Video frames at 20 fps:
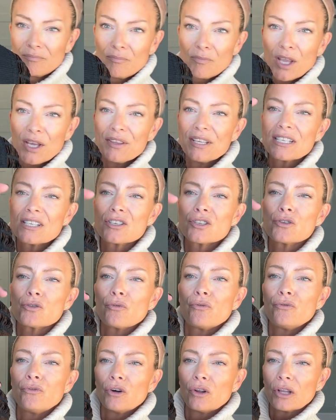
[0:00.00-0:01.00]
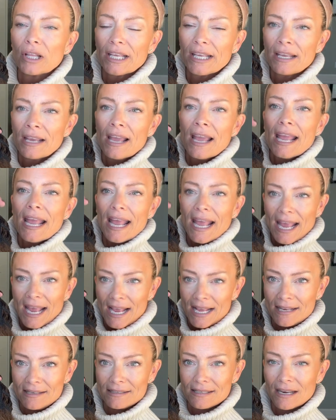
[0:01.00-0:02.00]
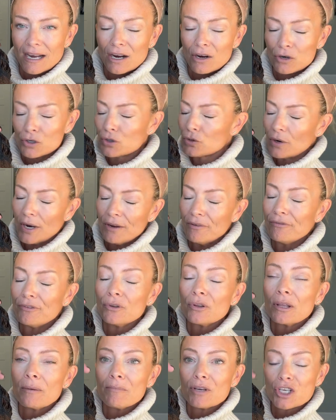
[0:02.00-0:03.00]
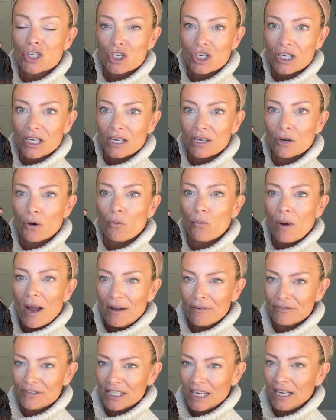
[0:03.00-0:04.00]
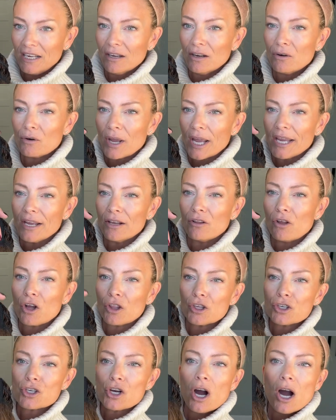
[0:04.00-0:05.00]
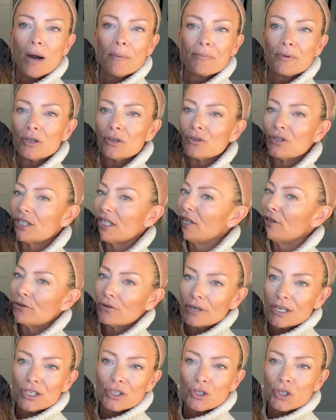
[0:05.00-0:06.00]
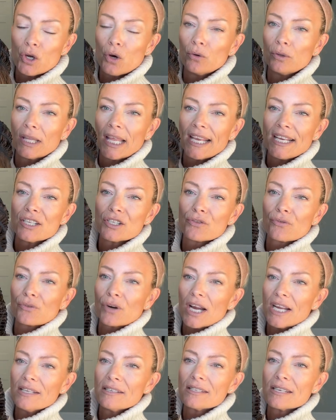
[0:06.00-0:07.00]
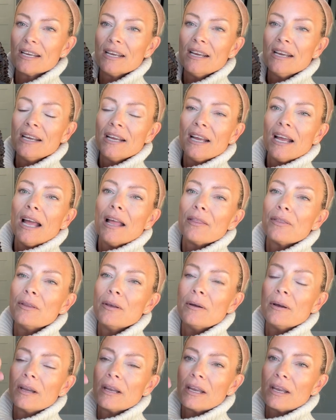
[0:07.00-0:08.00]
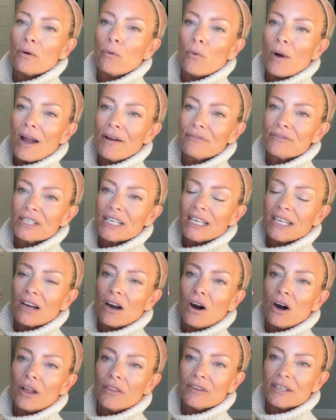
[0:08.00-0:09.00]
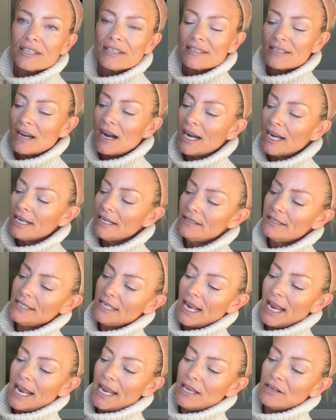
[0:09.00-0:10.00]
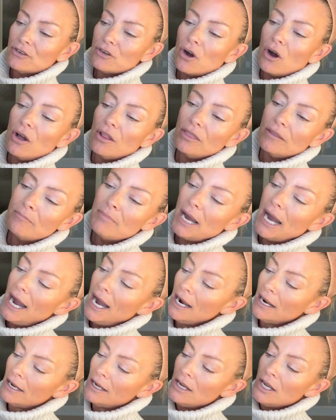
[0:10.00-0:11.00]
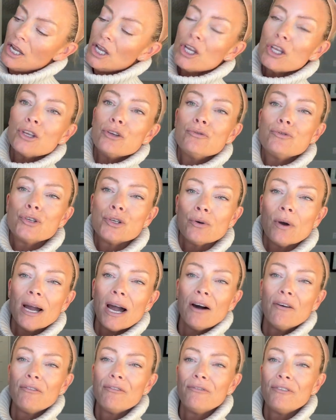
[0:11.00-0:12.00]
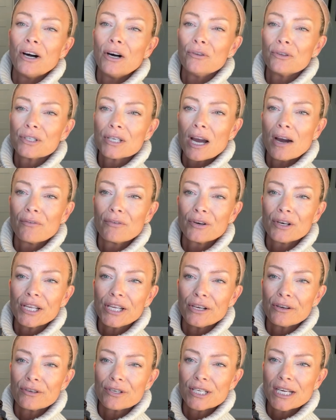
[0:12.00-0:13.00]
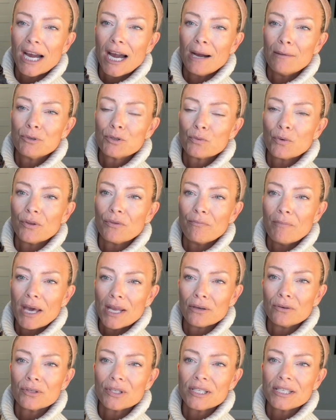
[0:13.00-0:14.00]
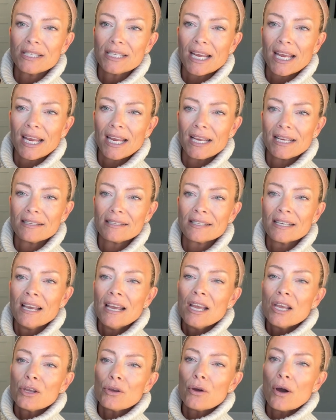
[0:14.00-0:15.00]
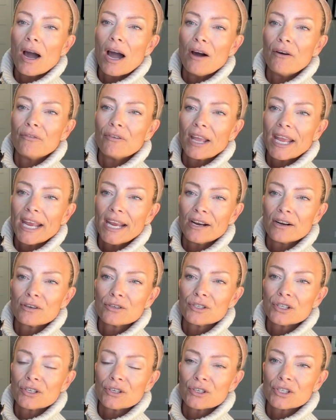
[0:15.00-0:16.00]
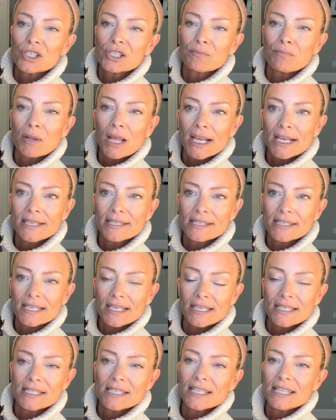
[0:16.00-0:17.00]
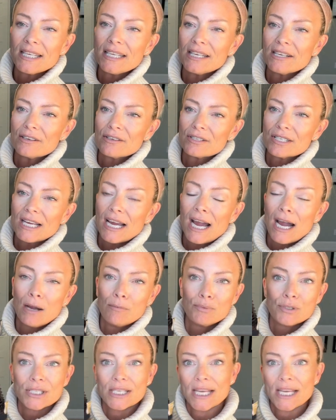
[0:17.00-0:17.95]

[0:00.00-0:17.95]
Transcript: this is fully hand, or sorry, fully machine wefting, okay, along the top. You'll see there is no lace front. The wefting on the sides and on the back. You do have felt covered ear tabs with metal stays. You have hairs that are spliced into the ear tabs to